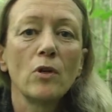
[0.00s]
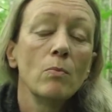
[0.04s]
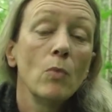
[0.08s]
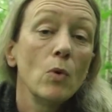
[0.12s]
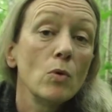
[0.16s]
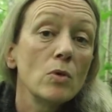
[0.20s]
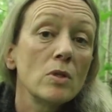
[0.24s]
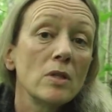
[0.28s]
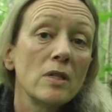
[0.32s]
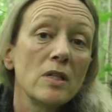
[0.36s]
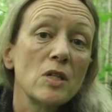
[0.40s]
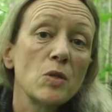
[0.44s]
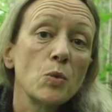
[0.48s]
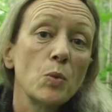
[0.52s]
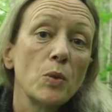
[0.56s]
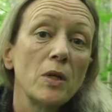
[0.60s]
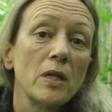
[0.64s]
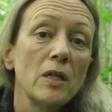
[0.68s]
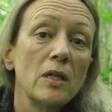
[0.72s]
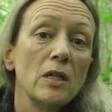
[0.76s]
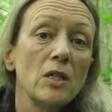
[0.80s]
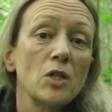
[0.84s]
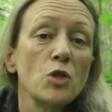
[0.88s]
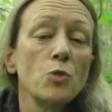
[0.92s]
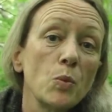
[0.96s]
mostly
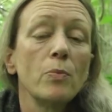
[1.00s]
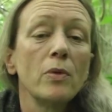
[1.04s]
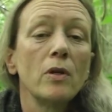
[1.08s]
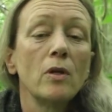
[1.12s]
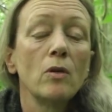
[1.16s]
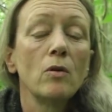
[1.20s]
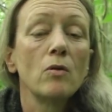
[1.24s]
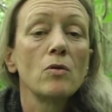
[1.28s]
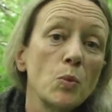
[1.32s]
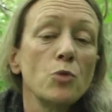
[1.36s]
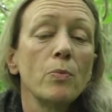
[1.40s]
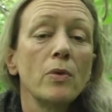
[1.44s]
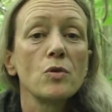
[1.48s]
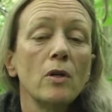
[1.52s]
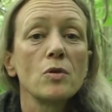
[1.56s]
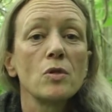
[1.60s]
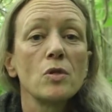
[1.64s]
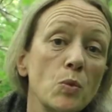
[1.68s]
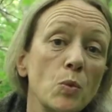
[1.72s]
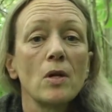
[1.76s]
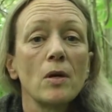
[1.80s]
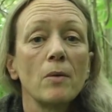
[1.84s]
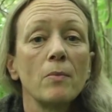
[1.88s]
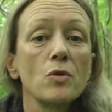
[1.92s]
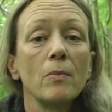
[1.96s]
Swedish, but also
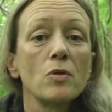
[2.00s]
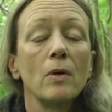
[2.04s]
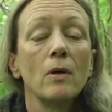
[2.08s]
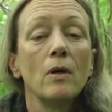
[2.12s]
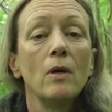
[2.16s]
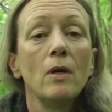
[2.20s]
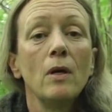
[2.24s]
some